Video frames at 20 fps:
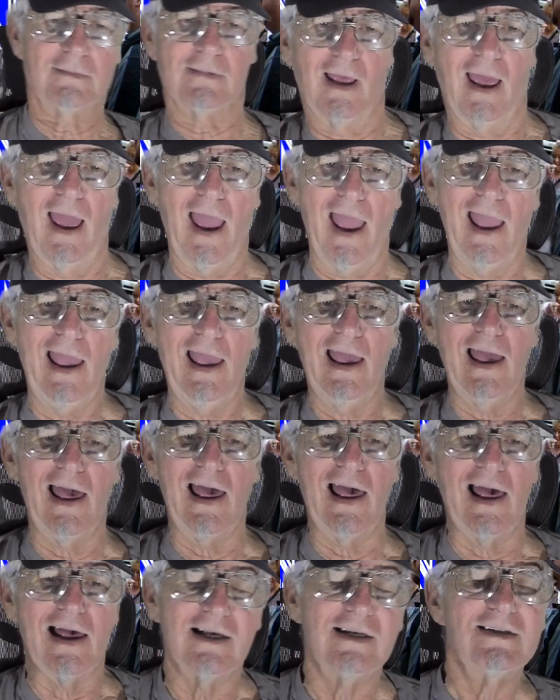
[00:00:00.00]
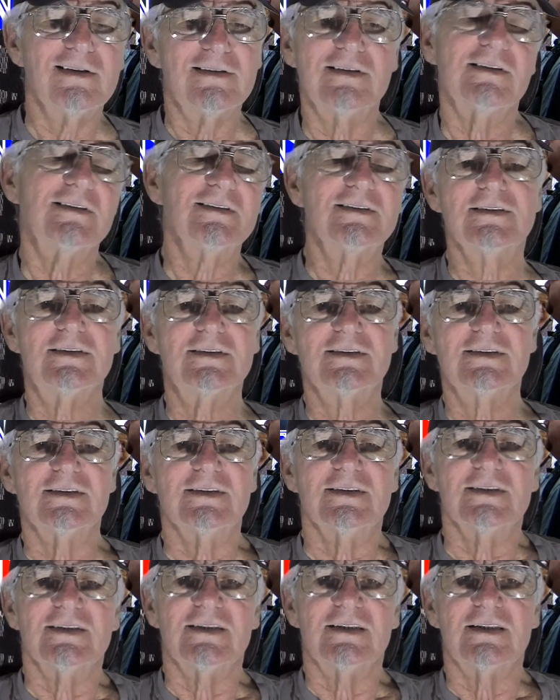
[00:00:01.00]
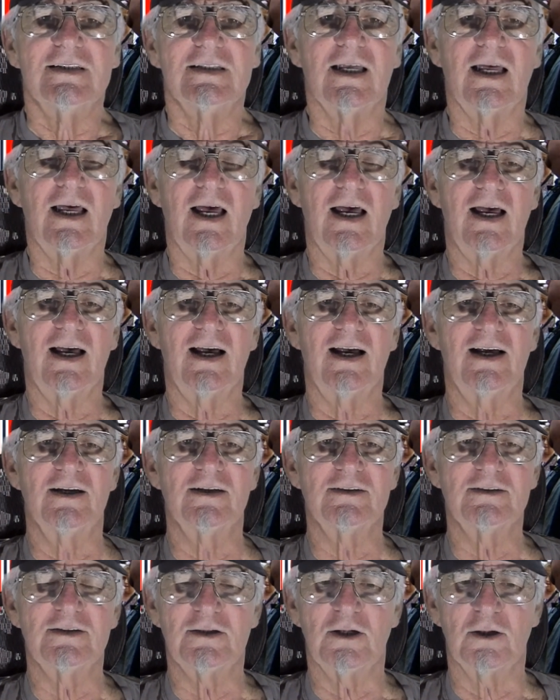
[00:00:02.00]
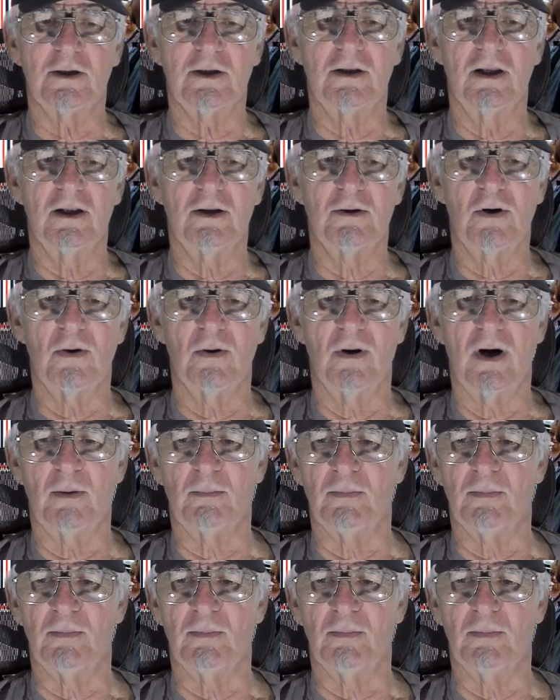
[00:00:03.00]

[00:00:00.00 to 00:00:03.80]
Yeah. Yeah, I did you quite a